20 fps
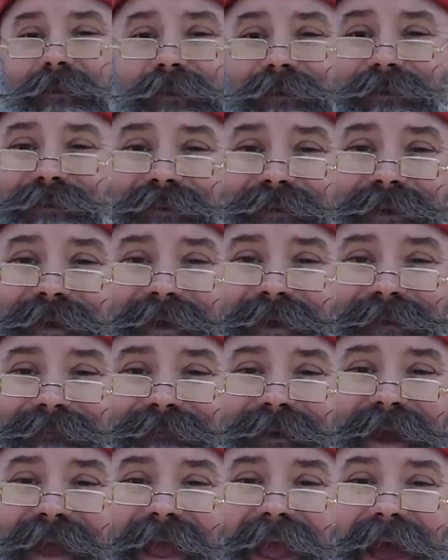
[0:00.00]
you see
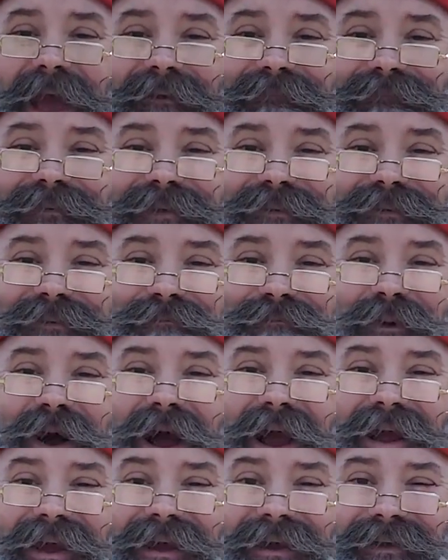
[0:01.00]
my happy
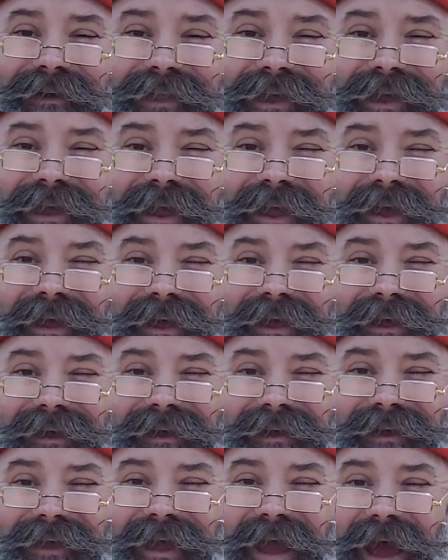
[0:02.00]
smiley
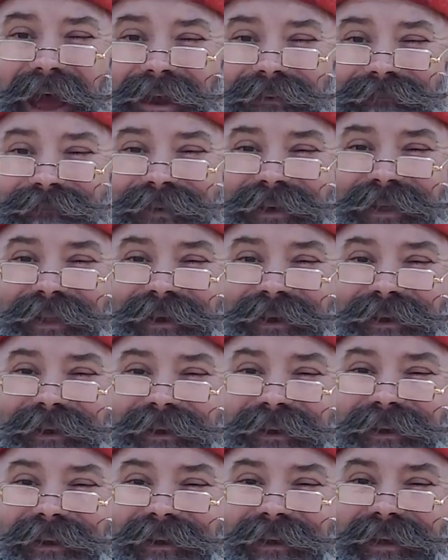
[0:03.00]

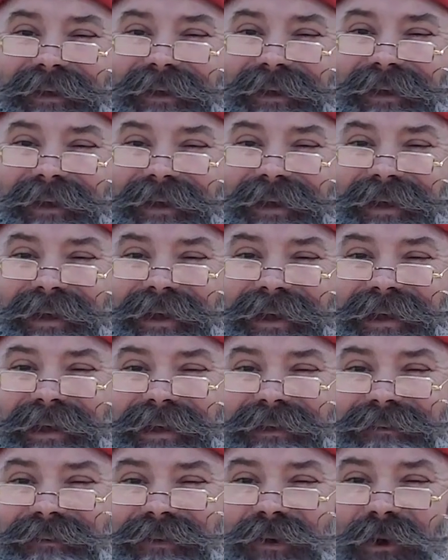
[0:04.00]
caterpillar?
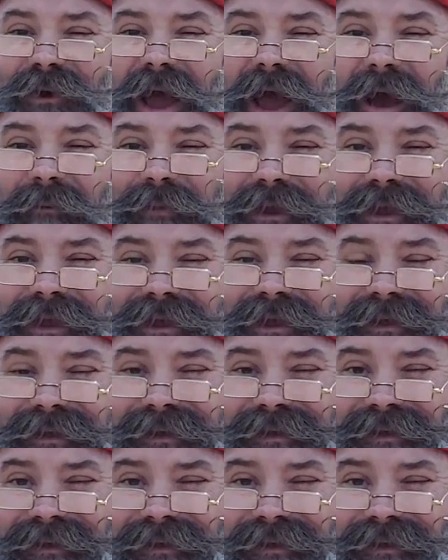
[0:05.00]
He's so happy.